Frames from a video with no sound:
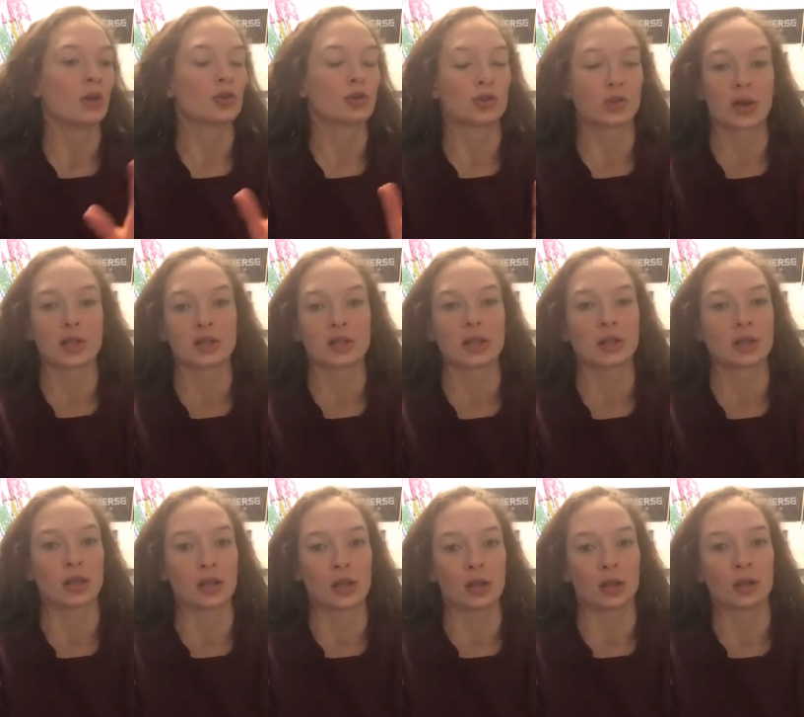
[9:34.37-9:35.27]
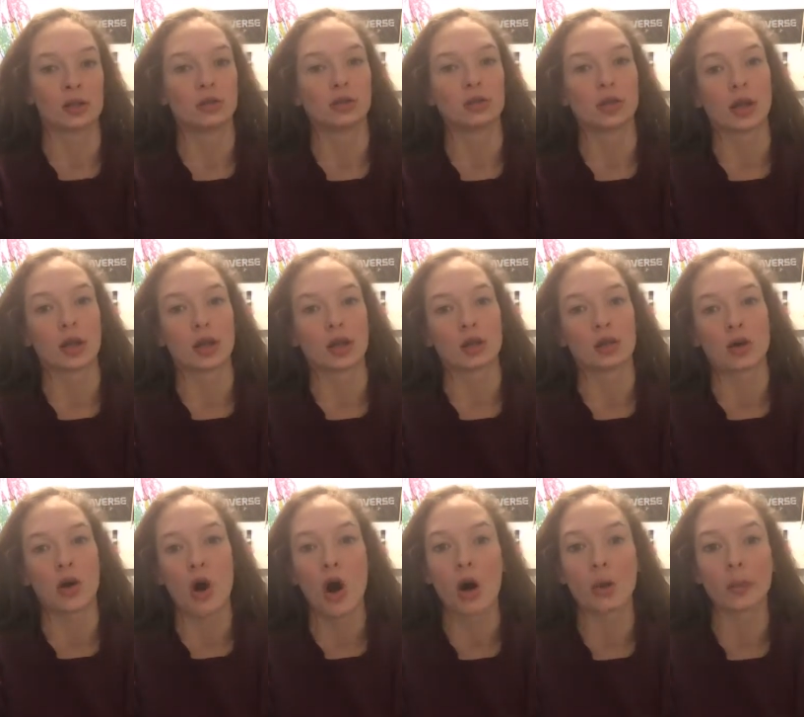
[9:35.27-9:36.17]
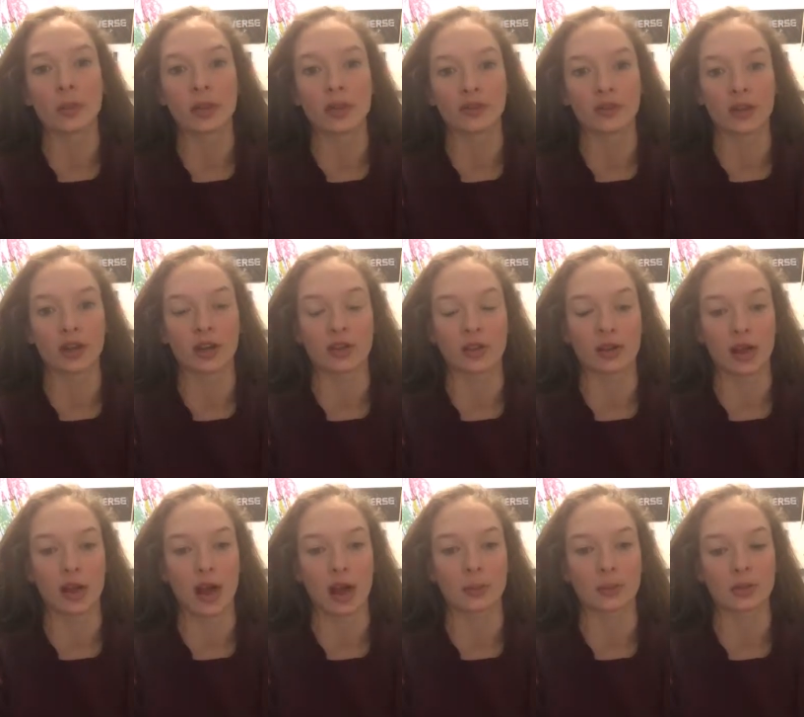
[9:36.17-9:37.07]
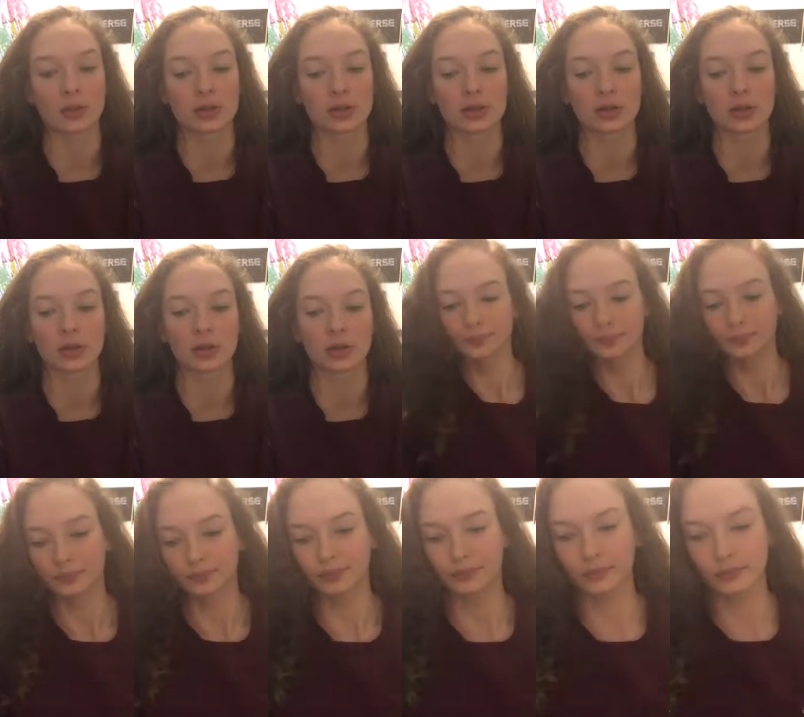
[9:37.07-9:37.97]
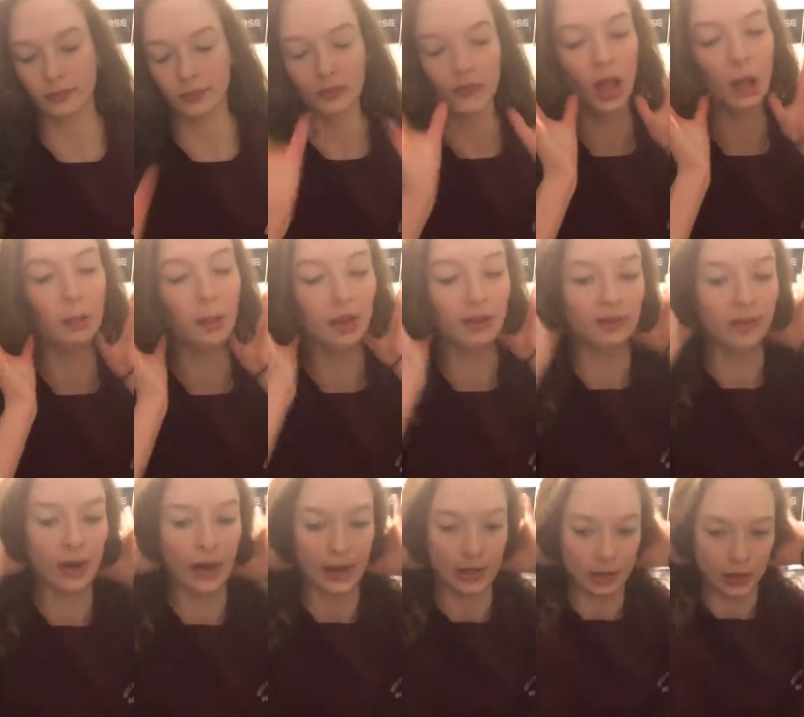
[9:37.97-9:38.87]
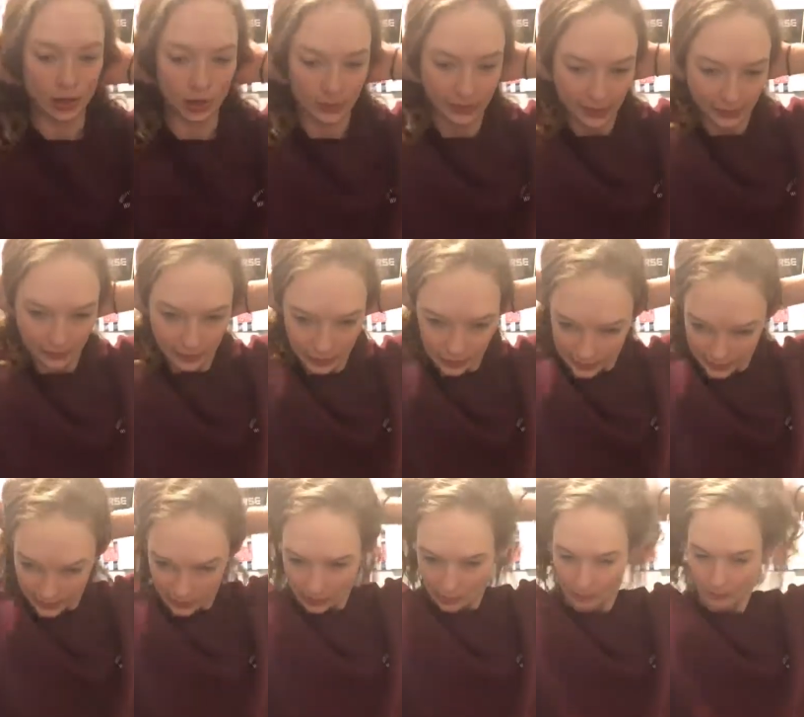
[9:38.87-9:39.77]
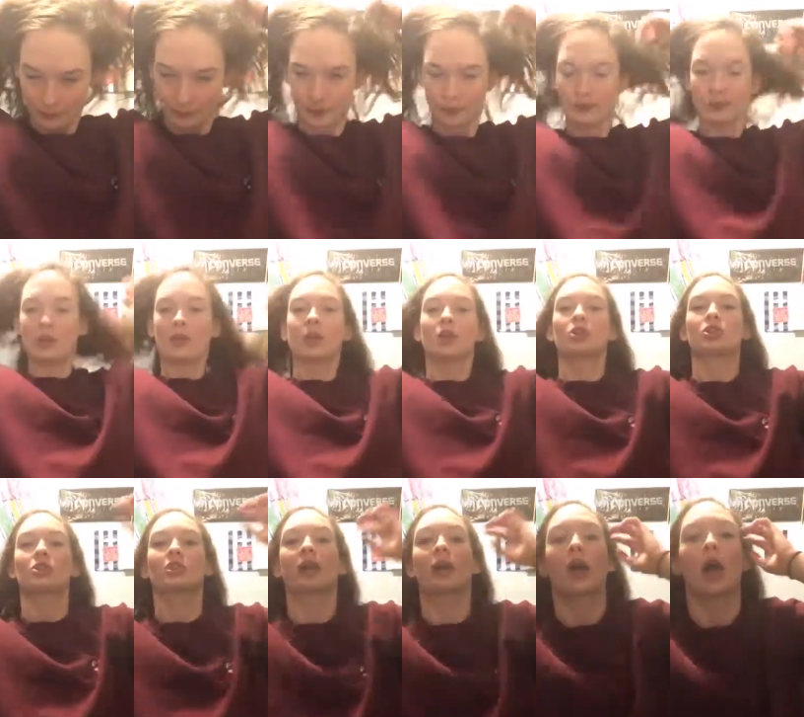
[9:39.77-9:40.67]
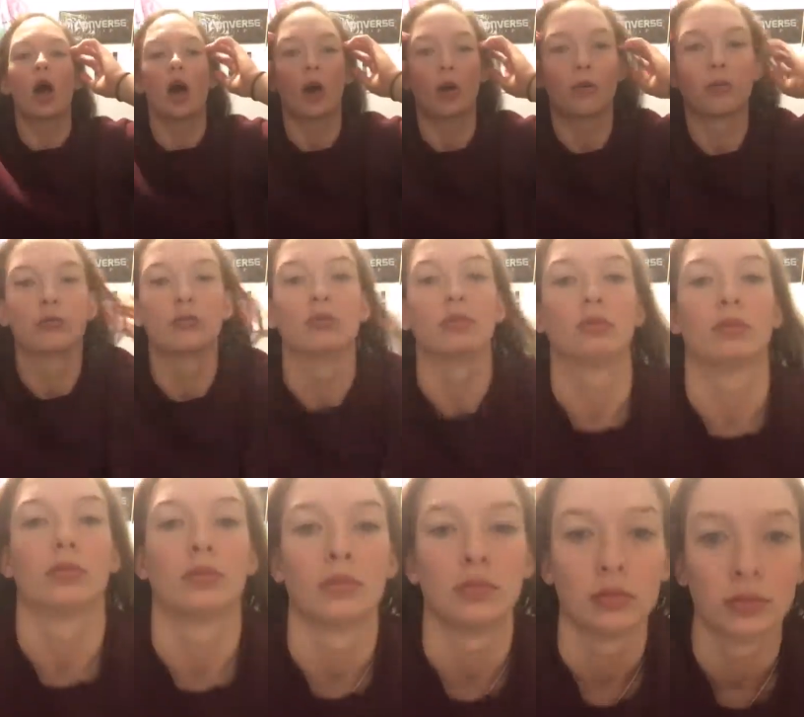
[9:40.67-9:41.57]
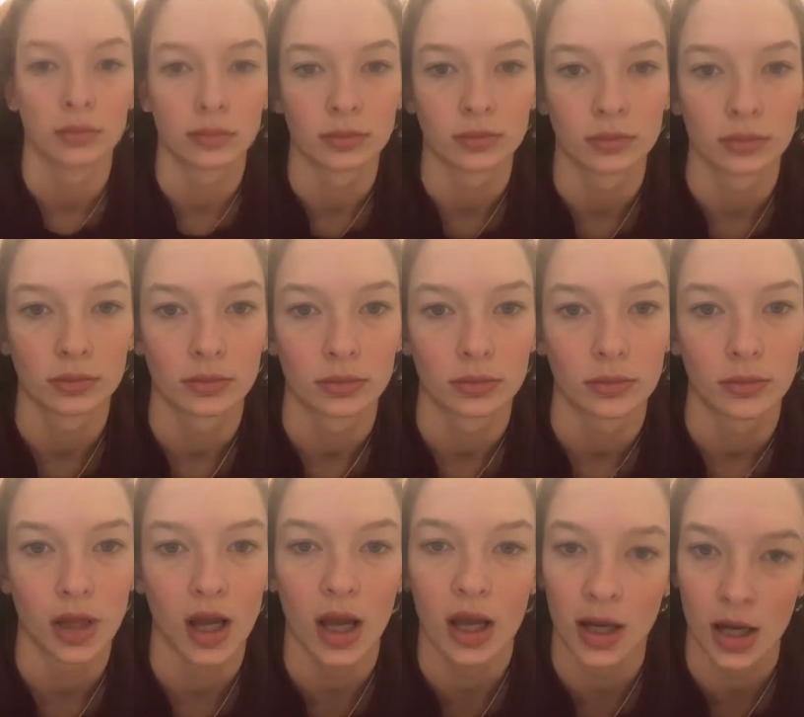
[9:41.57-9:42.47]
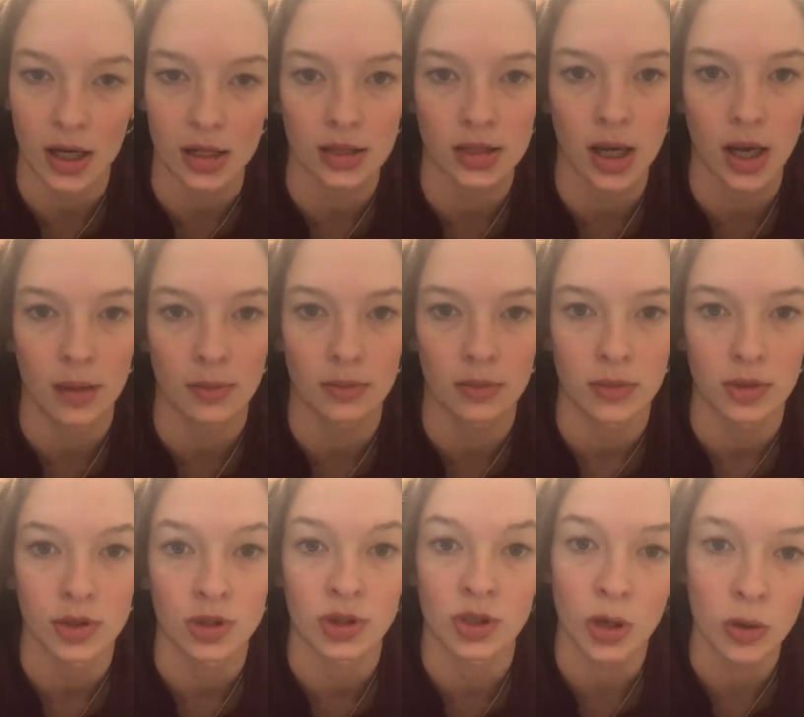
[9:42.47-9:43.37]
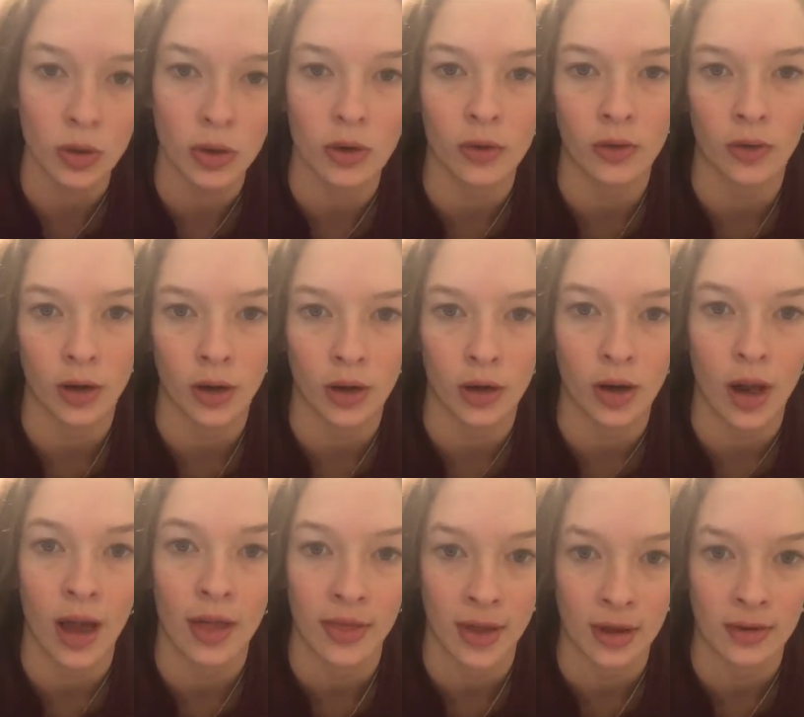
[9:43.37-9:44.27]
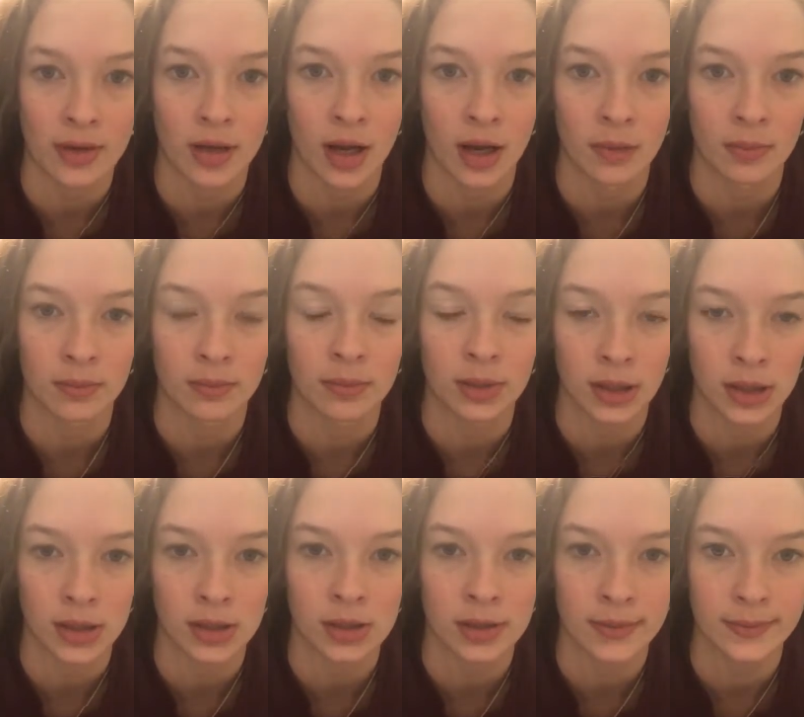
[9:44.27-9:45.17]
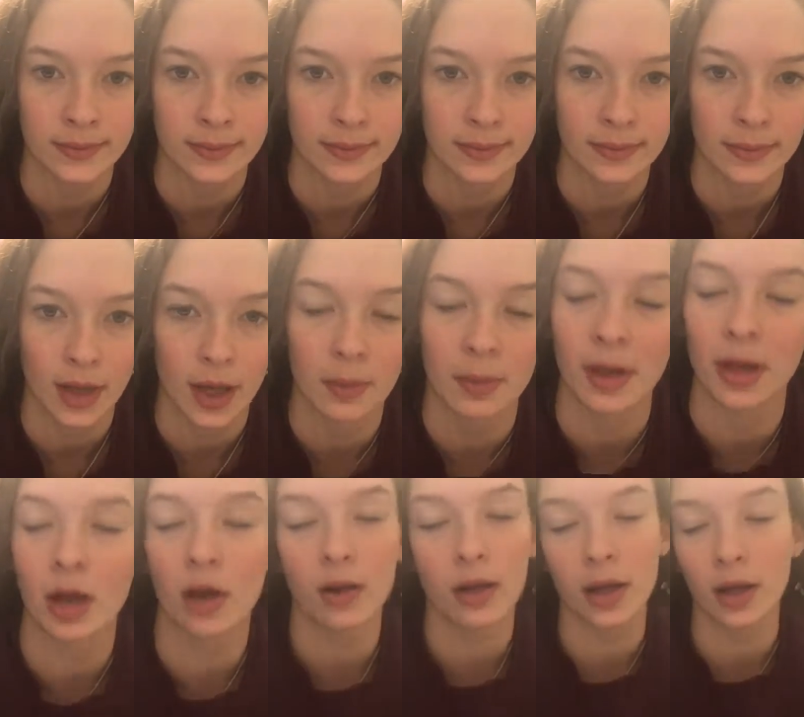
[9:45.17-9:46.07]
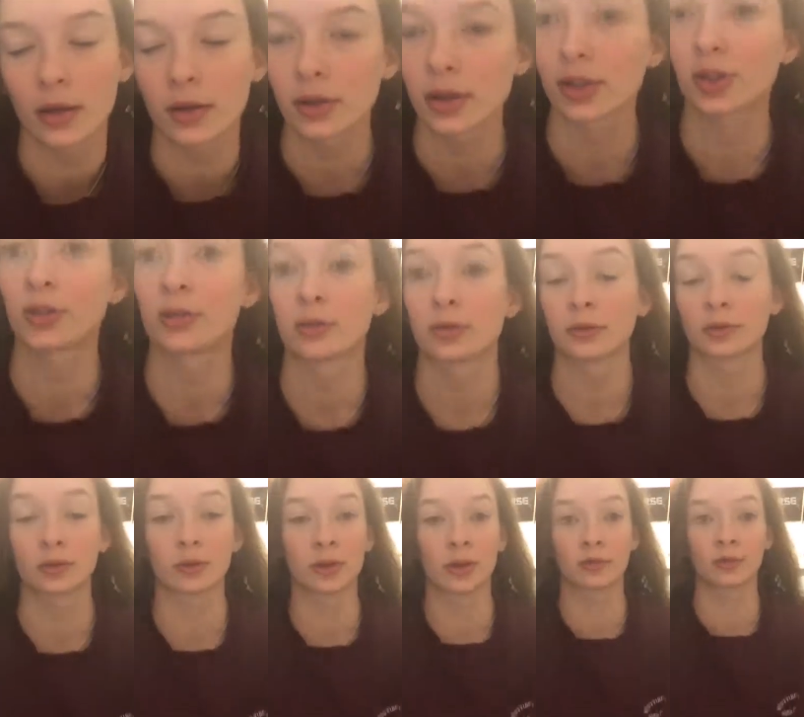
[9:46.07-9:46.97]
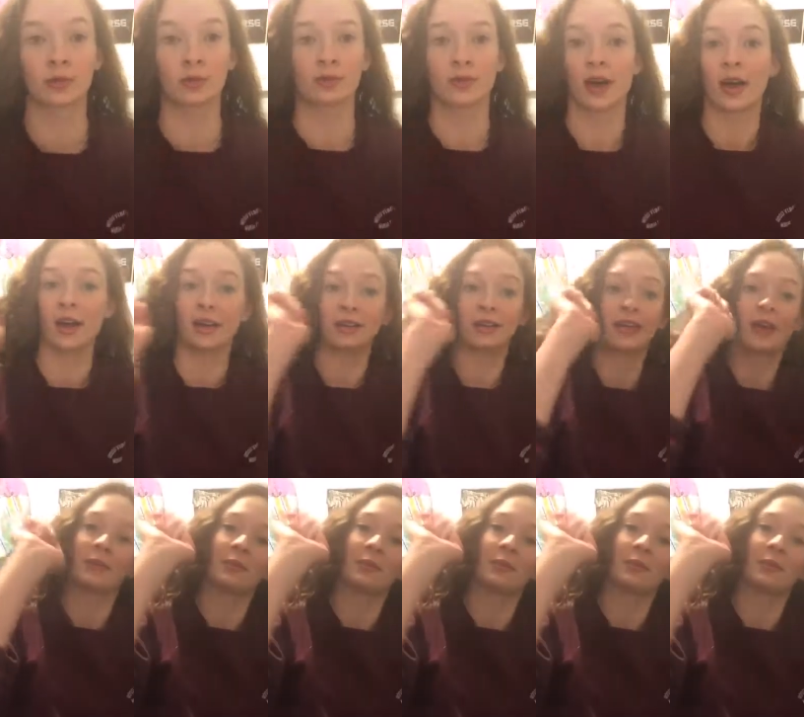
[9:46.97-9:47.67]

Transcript: Trust that they, like, call me if anything happens. I'm like, fine, sure, whatever. So She's like, oh. And next time, don't go there at that time, please. I'm like, okay, you know, whatever, fine.